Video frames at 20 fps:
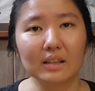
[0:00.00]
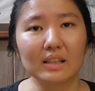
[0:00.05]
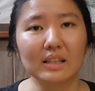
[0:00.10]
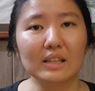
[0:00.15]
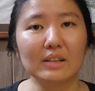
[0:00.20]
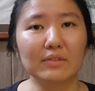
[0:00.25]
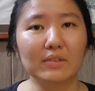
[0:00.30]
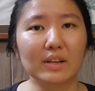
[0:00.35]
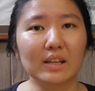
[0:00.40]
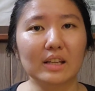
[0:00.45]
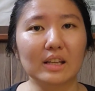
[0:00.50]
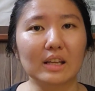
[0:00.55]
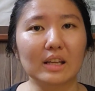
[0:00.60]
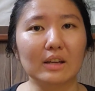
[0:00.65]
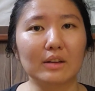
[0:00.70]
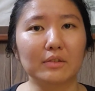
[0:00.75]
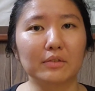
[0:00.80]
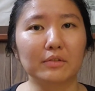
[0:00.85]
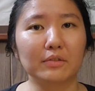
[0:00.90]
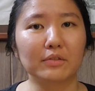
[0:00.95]
even
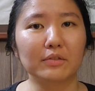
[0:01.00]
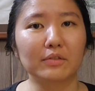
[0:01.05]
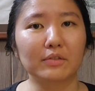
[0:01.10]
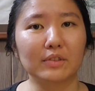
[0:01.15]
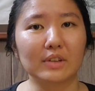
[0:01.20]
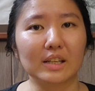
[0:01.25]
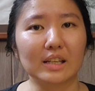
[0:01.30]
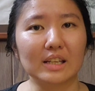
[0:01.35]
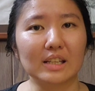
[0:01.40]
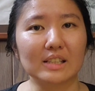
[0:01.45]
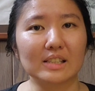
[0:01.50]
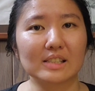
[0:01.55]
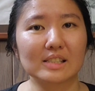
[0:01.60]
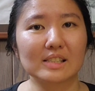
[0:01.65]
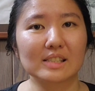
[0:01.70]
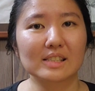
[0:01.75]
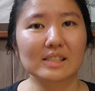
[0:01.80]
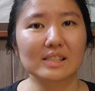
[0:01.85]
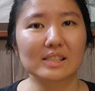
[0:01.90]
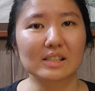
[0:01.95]
if it's,
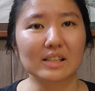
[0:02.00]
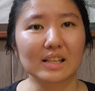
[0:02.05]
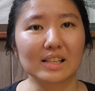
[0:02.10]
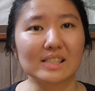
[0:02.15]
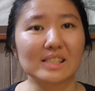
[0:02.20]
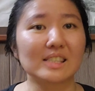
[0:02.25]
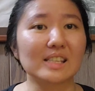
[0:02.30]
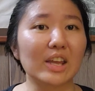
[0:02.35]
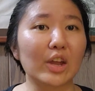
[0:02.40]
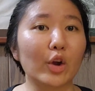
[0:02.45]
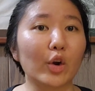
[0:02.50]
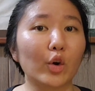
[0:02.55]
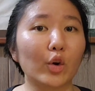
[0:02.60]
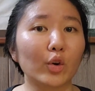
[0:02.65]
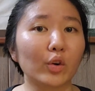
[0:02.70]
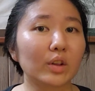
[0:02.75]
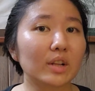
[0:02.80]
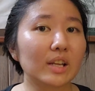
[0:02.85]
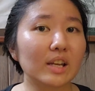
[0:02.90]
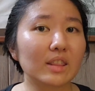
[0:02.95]
let's say,
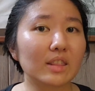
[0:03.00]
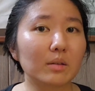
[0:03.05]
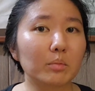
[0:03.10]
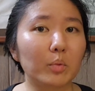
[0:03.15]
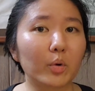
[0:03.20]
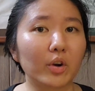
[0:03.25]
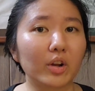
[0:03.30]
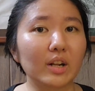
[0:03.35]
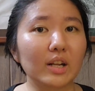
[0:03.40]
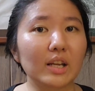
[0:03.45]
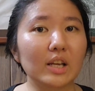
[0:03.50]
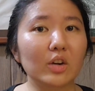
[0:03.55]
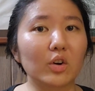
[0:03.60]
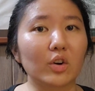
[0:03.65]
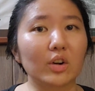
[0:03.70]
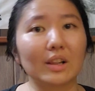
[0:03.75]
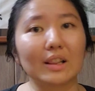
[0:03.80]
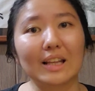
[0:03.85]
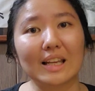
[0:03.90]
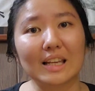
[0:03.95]
early in the morning
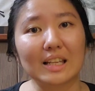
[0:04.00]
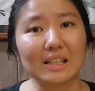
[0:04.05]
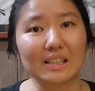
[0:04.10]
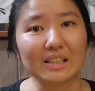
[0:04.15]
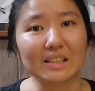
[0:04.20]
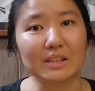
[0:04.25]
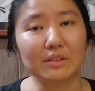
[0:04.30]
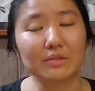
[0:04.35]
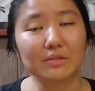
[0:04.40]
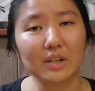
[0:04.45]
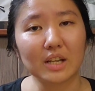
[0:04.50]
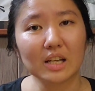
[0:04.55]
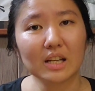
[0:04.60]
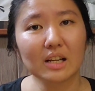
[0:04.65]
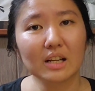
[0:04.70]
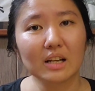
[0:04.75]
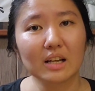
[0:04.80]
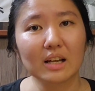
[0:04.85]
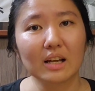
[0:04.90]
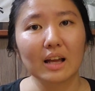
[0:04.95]
or late evening.
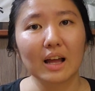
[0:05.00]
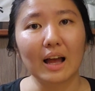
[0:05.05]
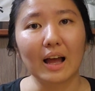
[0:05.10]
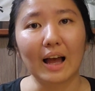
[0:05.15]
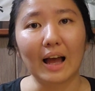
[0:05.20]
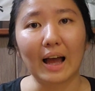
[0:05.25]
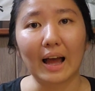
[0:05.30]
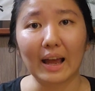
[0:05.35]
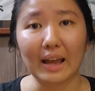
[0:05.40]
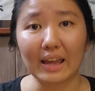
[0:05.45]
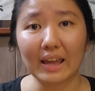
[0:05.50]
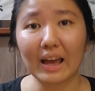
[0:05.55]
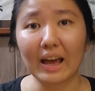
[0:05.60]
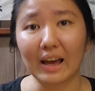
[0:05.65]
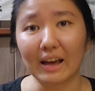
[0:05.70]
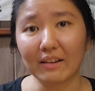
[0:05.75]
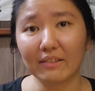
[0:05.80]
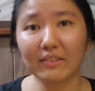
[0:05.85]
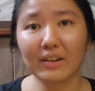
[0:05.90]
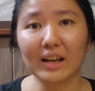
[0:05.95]
I
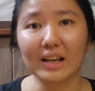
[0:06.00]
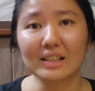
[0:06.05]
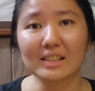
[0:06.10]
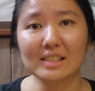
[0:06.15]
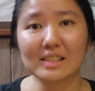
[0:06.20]
have had